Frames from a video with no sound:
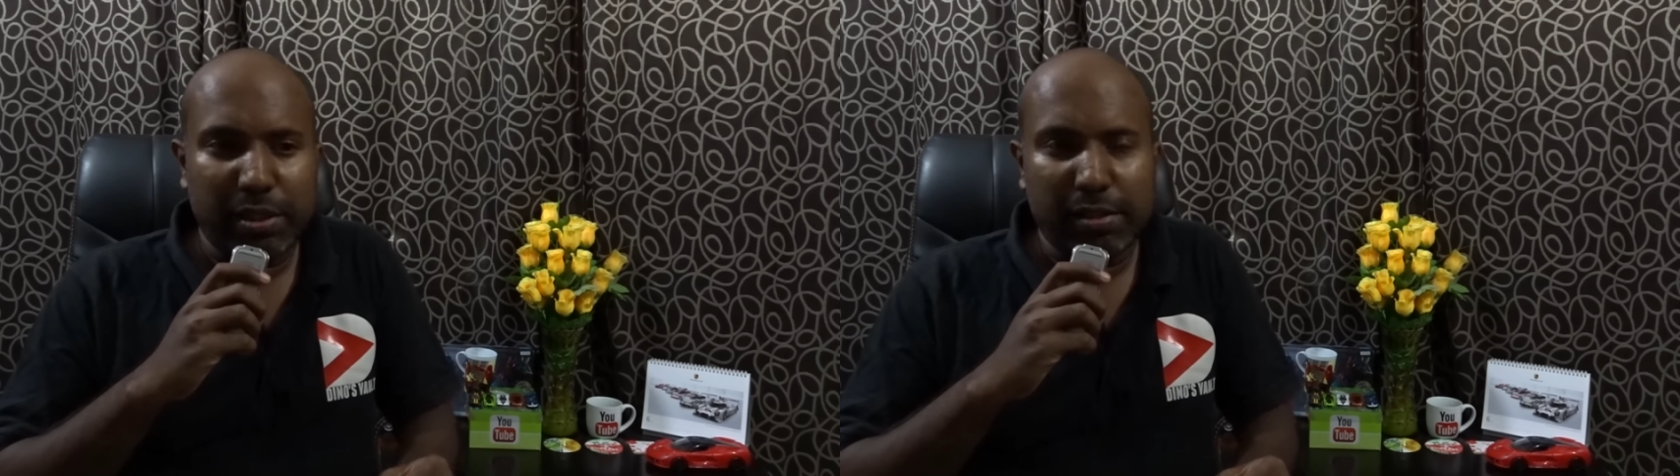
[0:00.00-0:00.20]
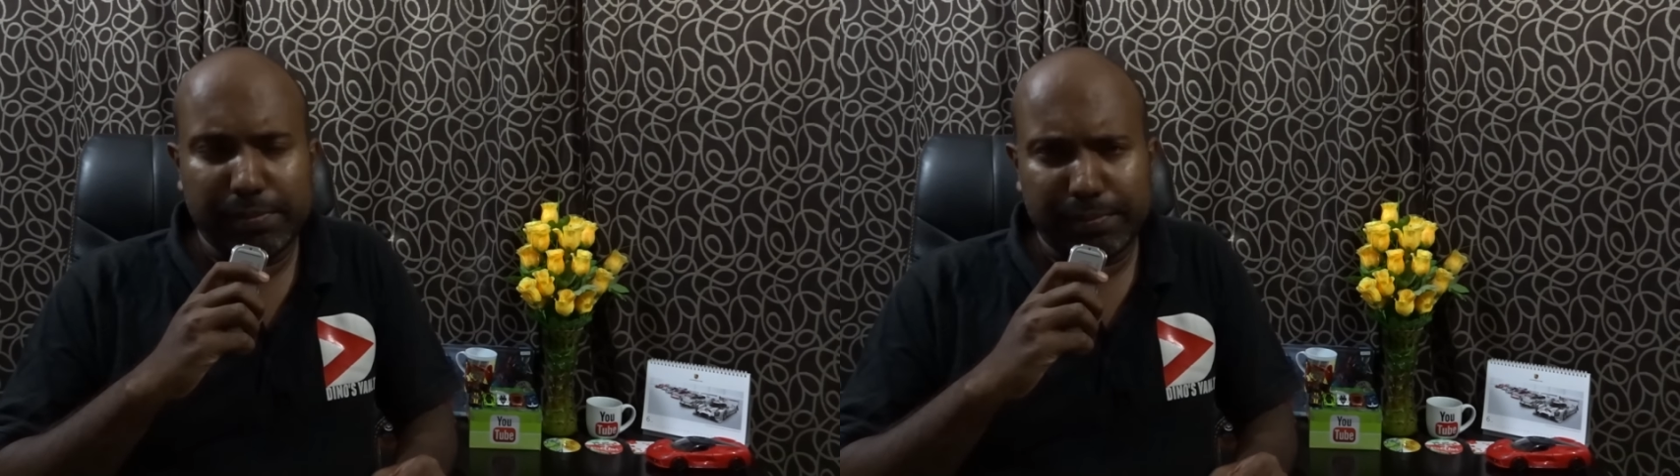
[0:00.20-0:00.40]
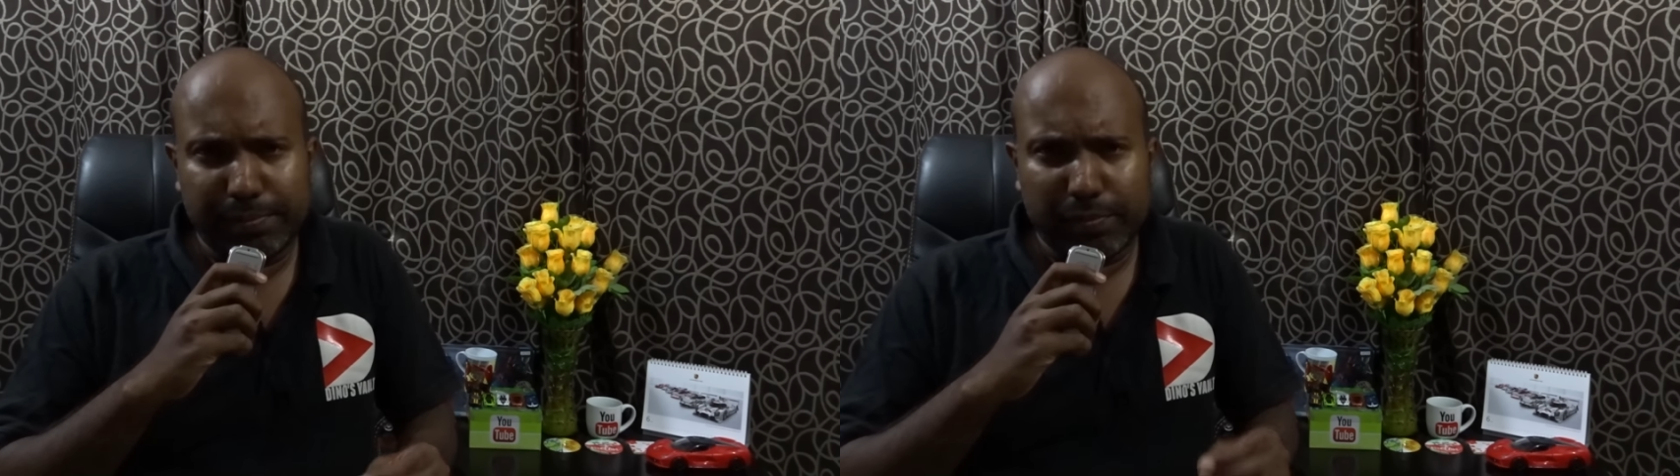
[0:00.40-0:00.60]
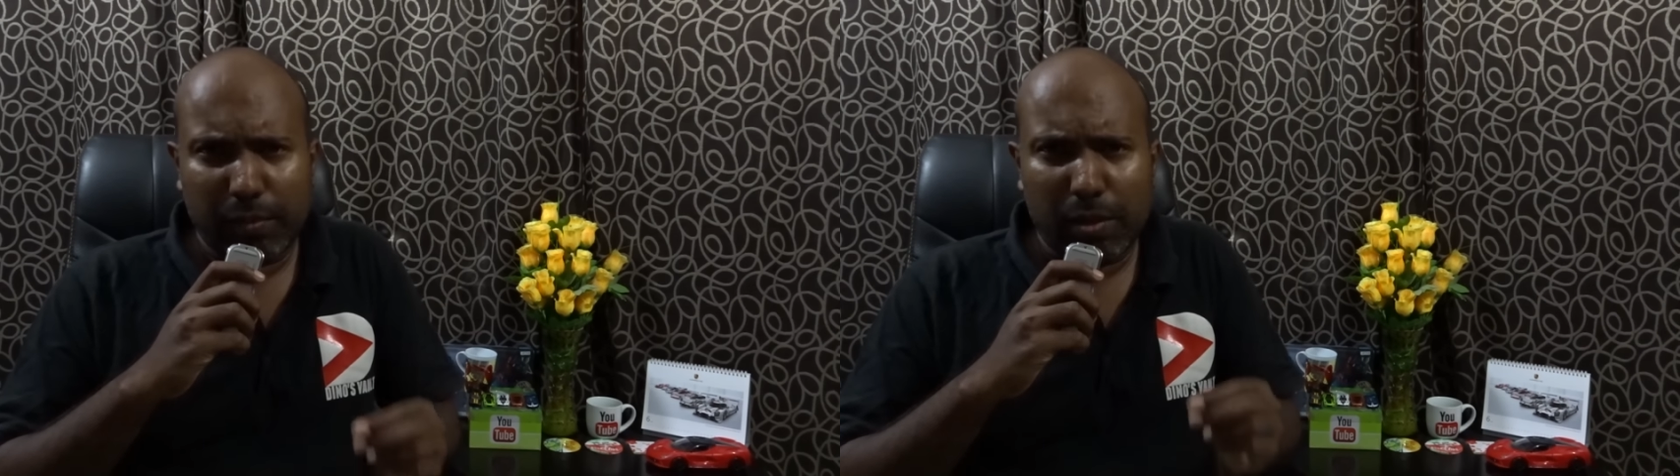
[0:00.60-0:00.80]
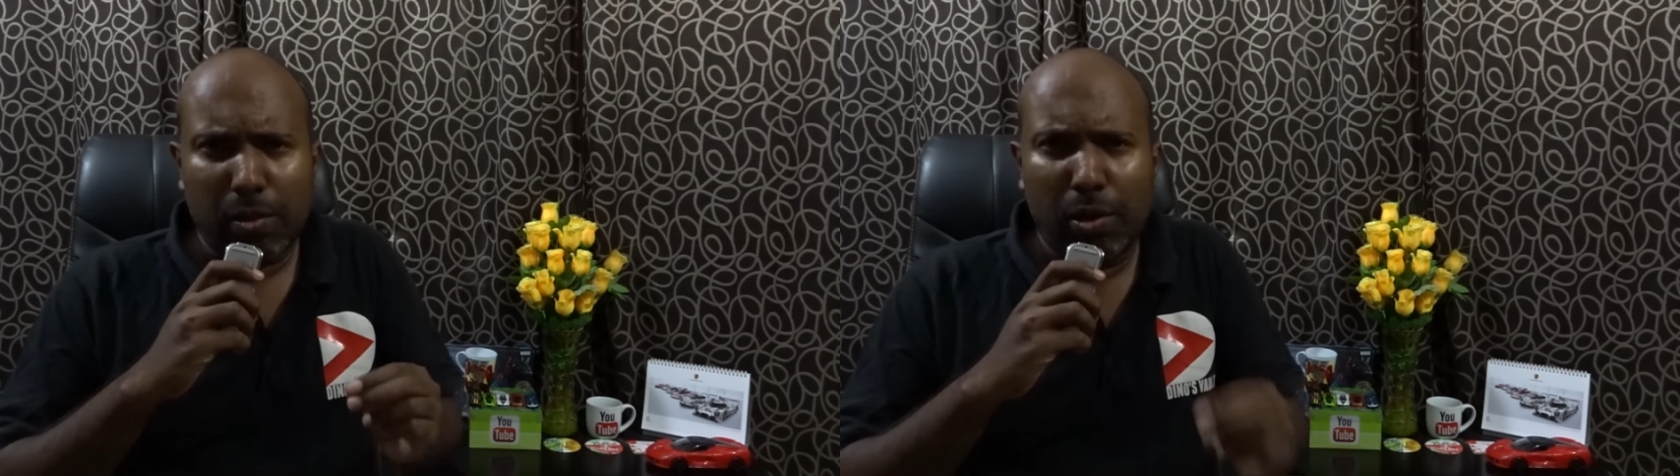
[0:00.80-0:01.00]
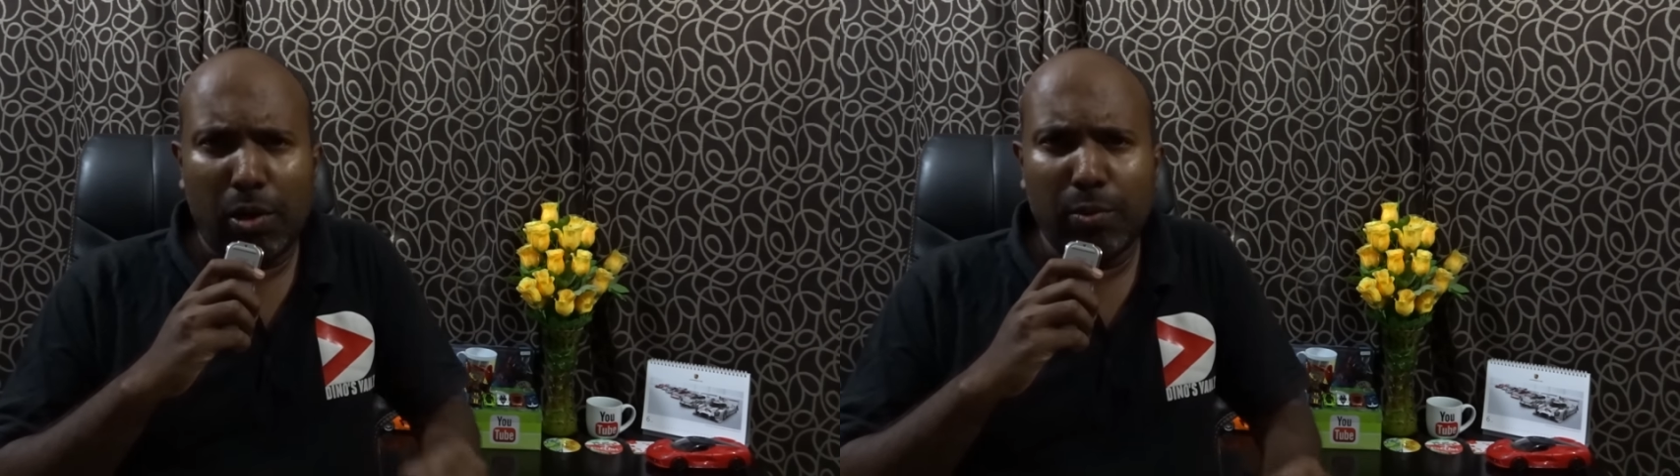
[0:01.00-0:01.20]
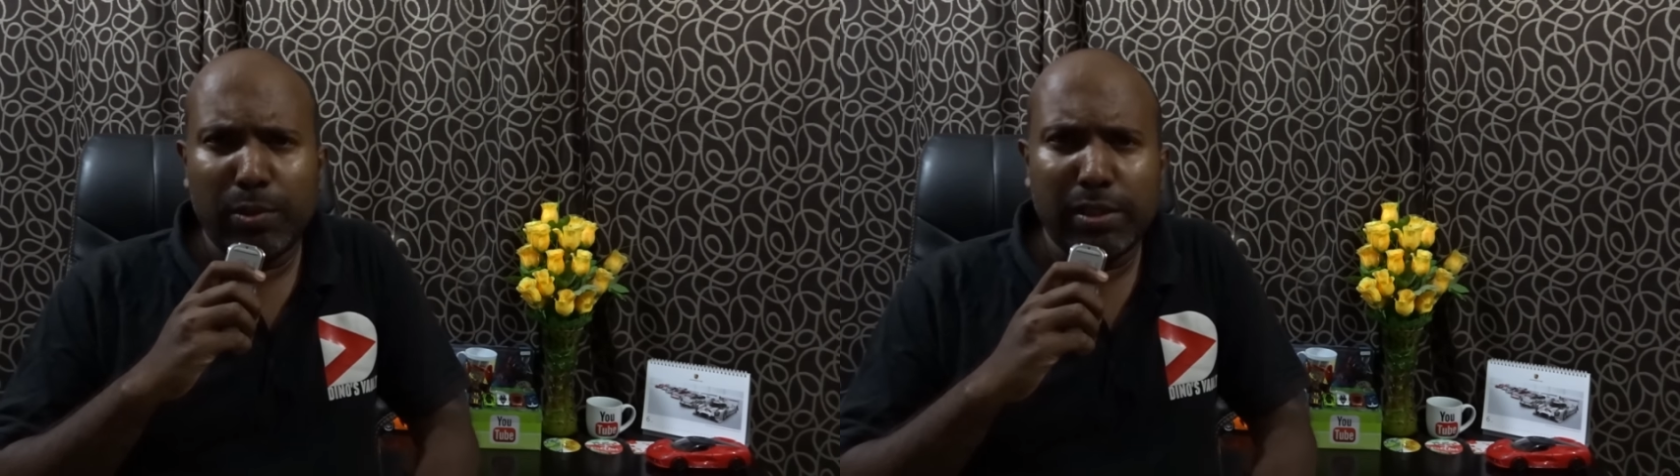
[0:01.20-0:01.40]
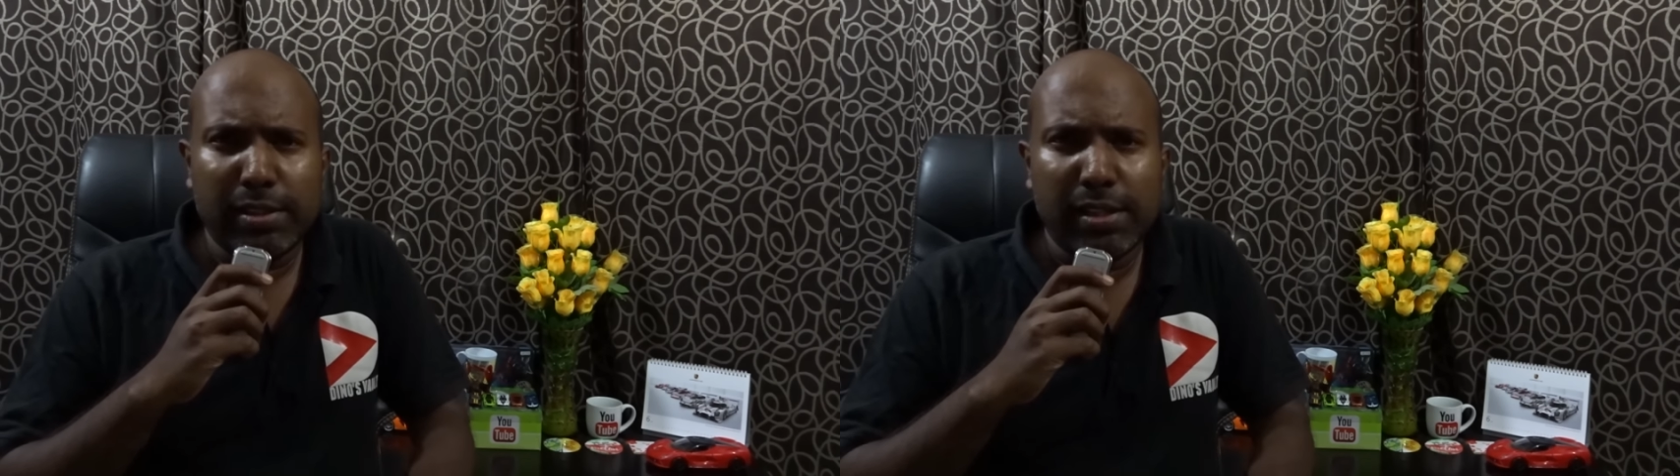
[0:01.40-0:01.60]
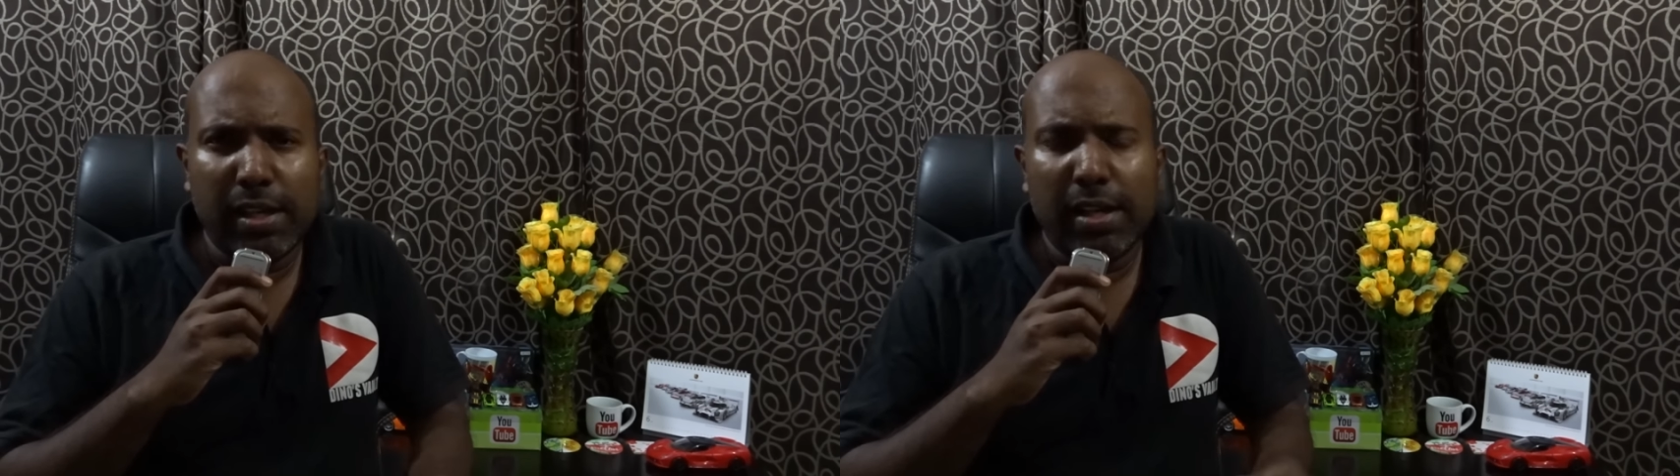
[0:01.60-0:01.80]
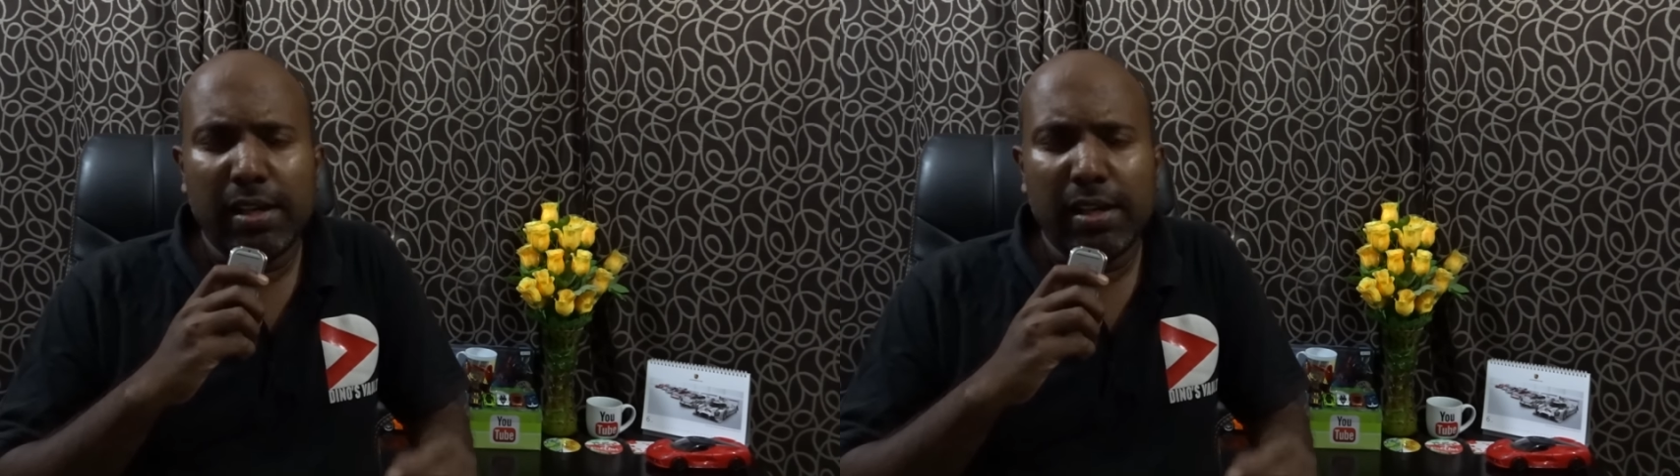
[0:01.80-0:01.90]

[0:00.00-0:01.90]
week onwards